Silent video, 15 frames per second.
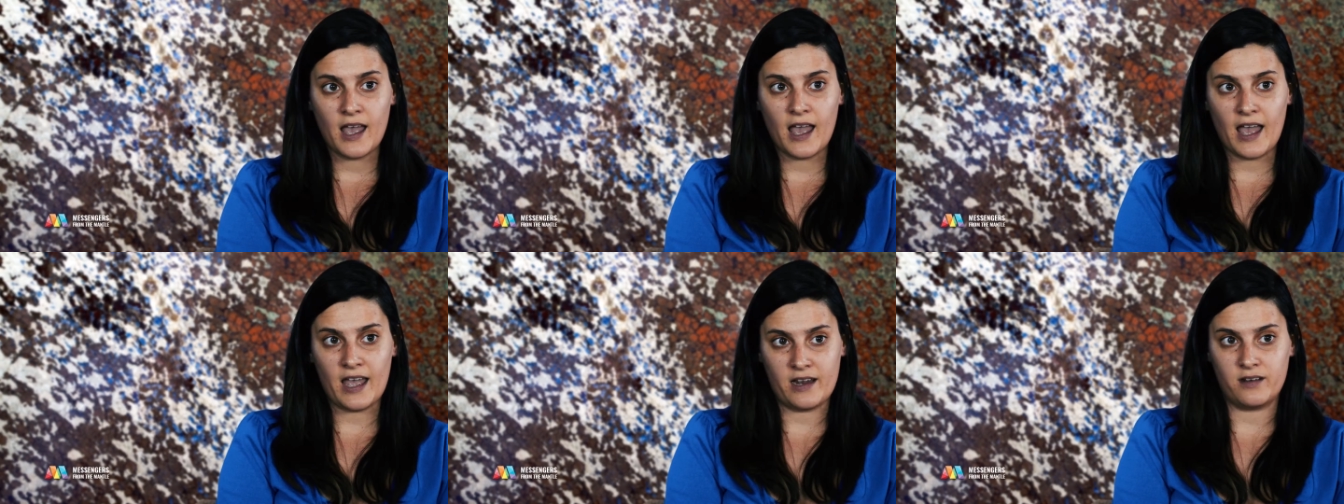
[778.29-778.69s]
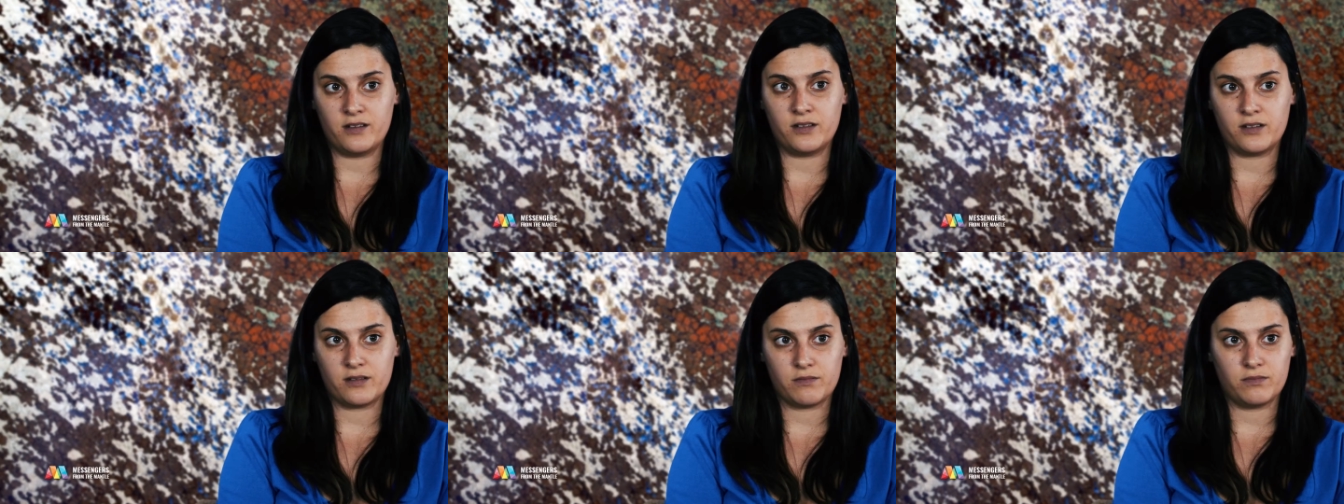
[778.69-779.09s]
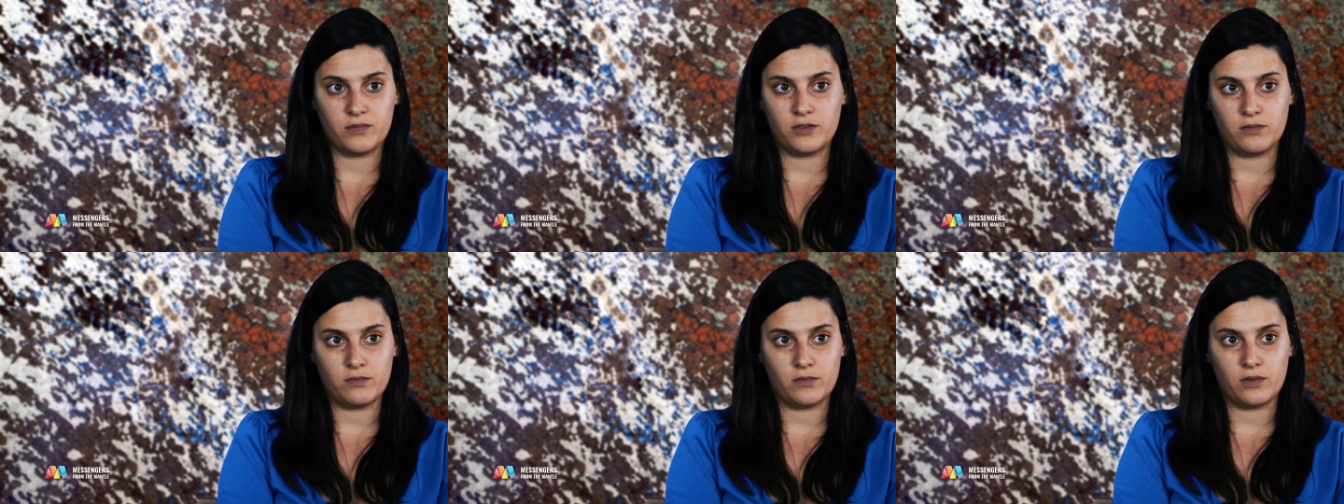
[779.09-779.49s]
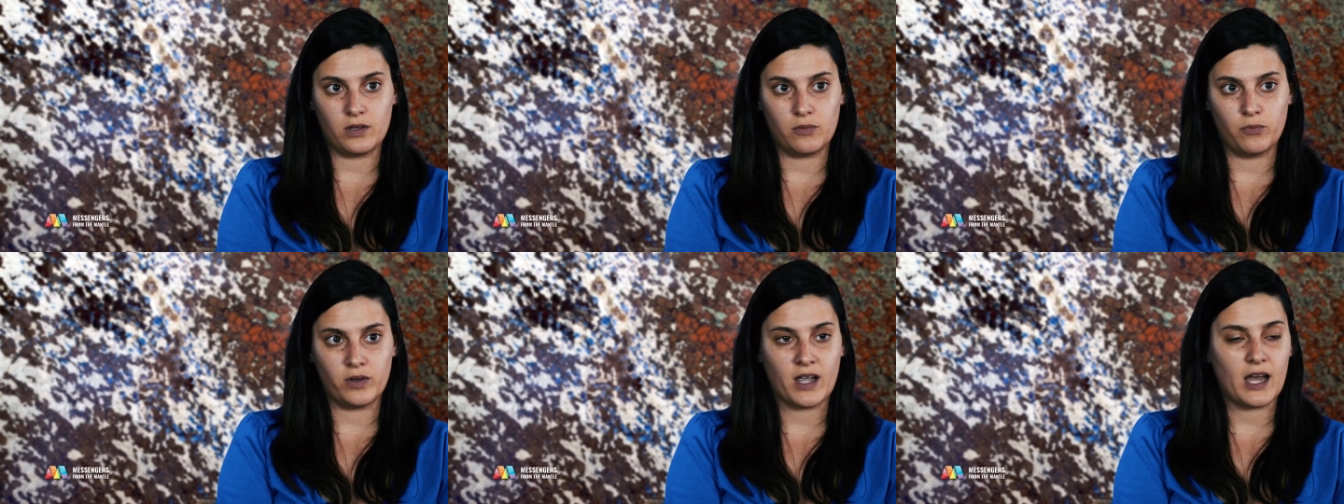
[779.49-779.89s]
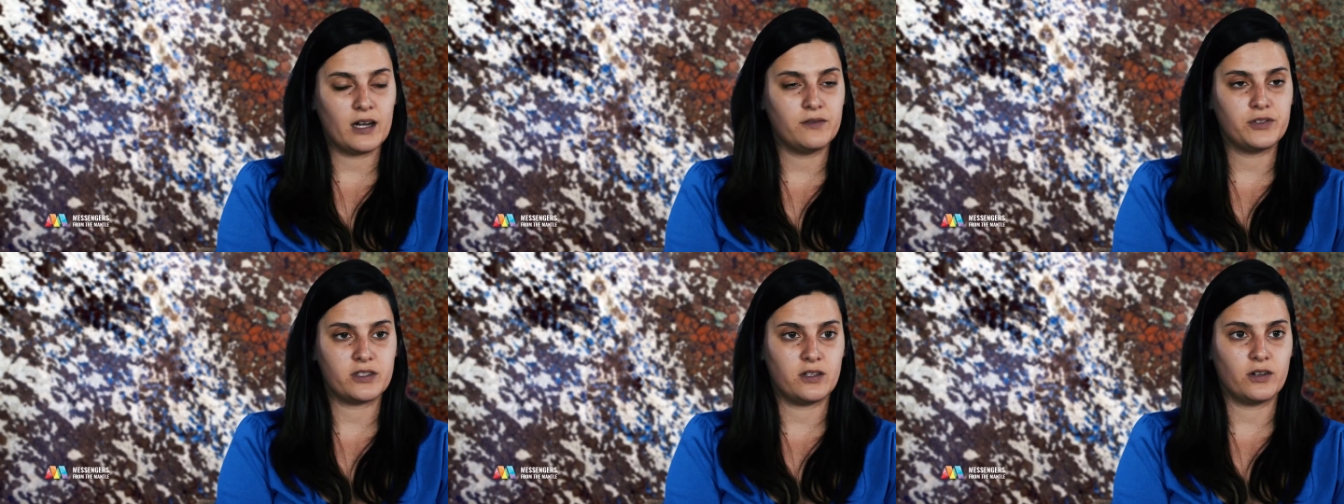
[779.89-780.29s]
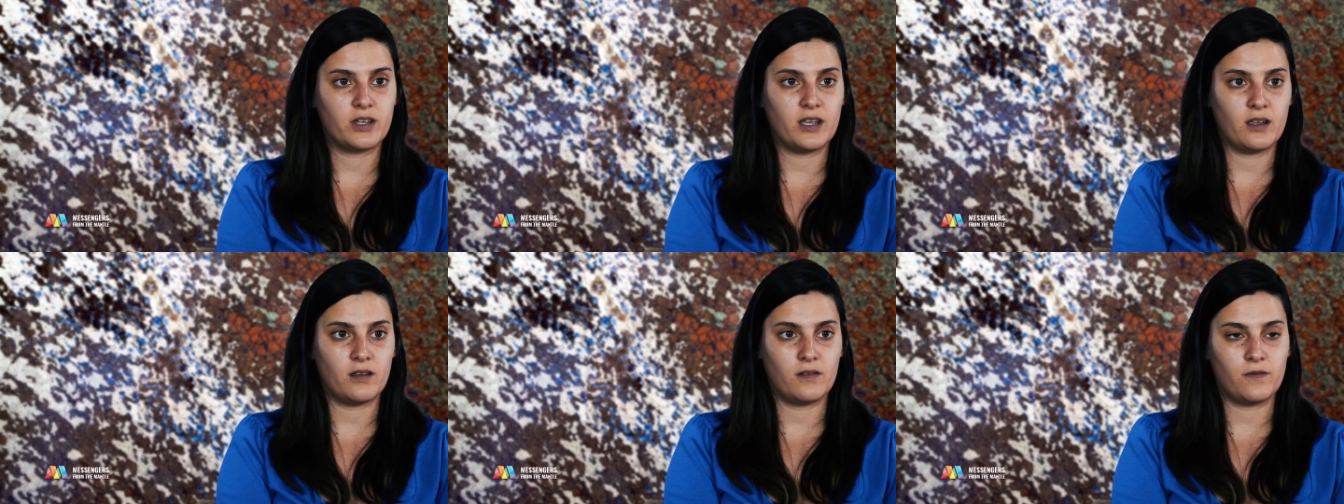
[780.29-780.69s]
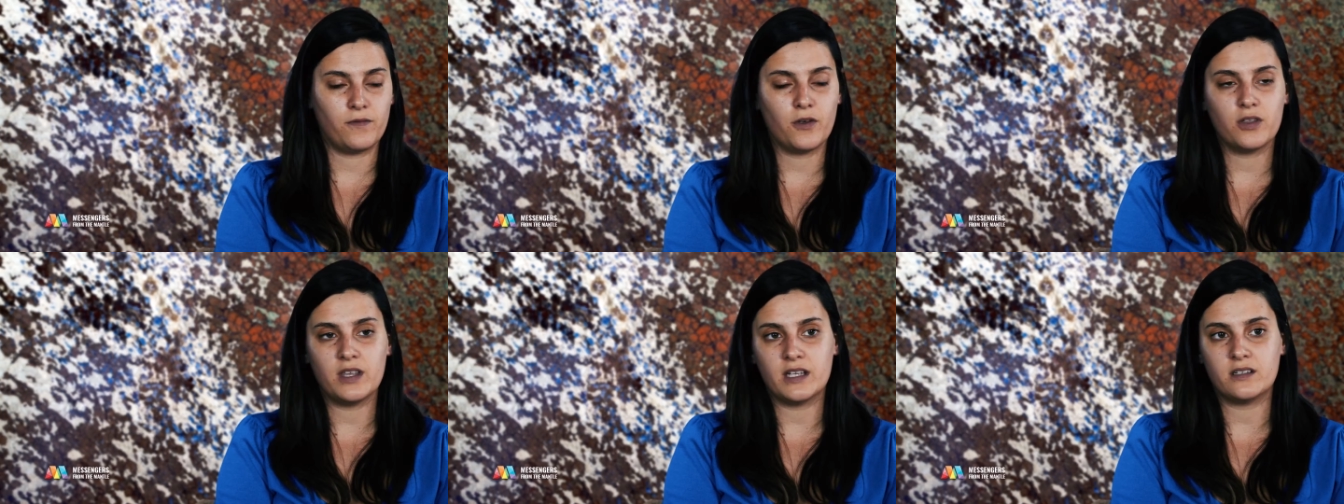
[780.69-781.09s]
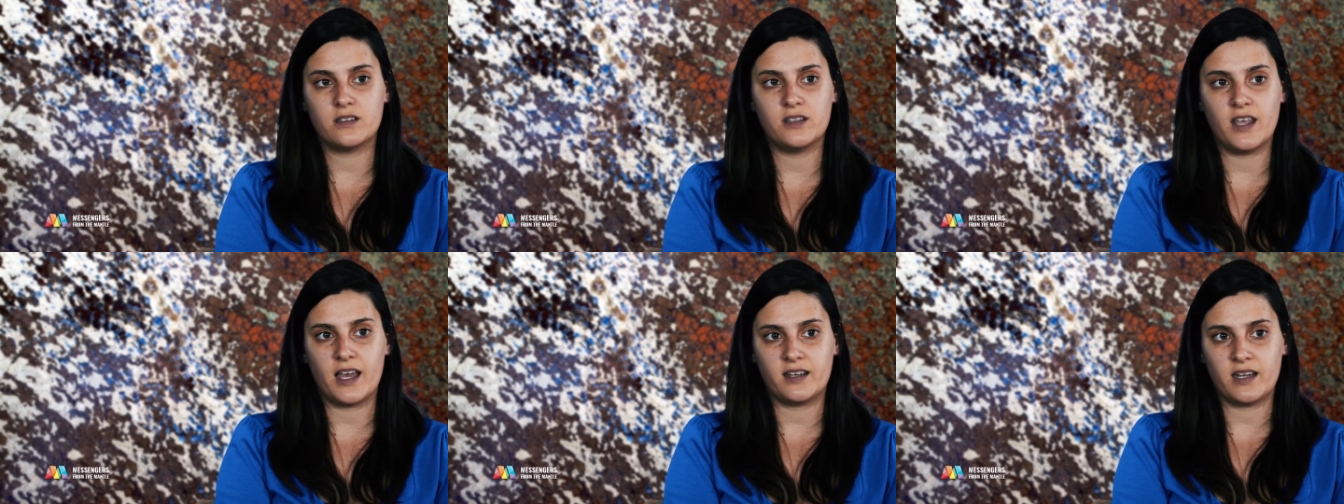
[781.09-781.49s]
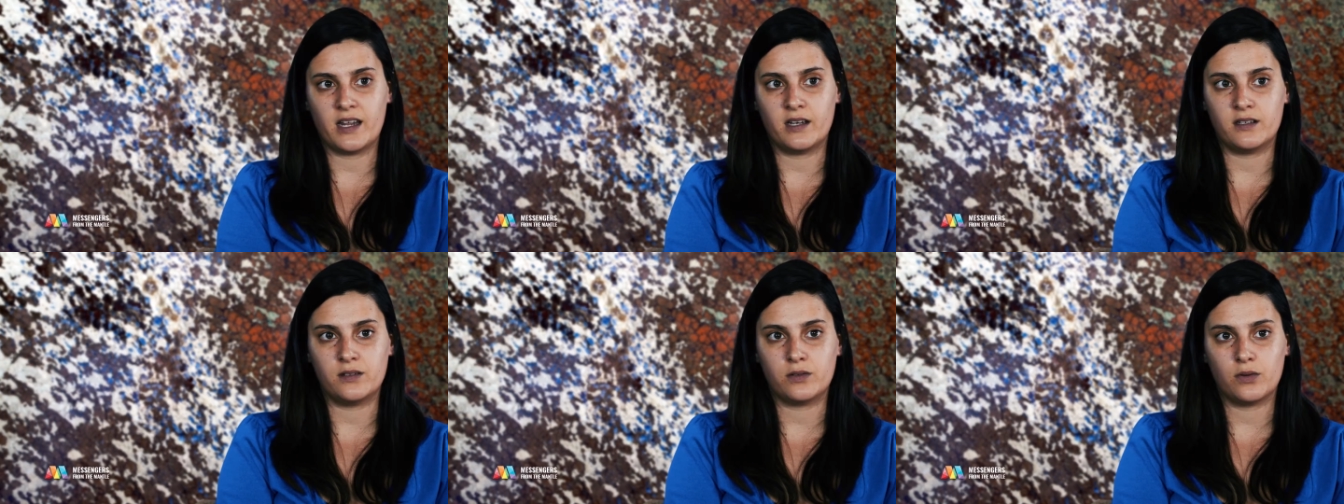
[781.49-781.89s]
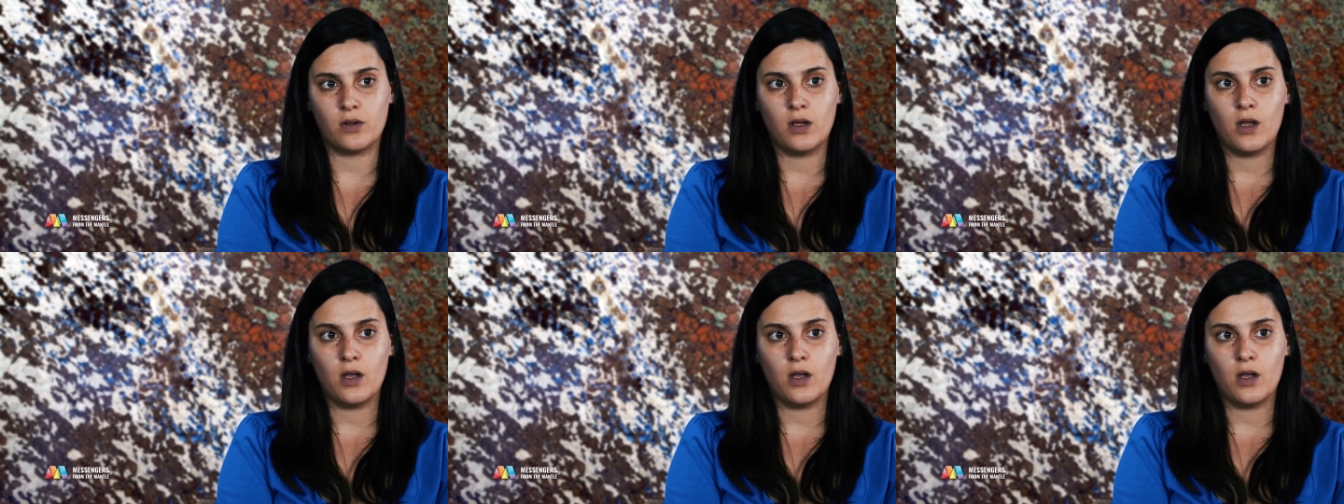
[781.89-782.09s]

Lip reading: And we're kind of just looking further into that and